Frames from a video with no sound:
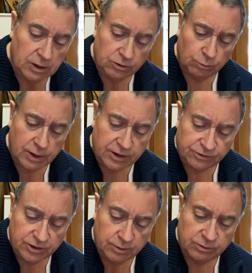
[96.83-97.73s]
The
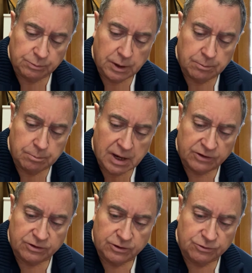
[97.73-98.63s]
rest seems to be a
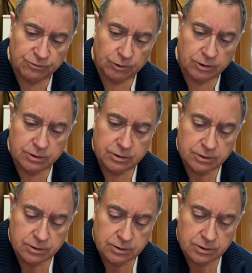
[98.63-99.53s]
message for
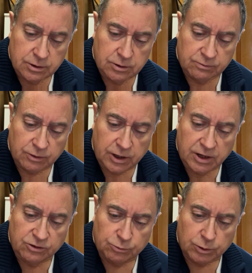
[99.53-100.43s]

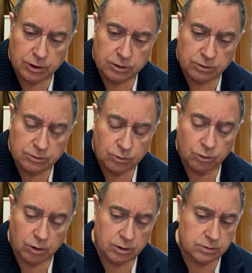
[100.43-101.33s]
Israel,
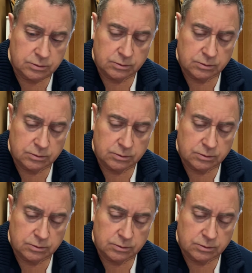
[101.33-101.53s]
or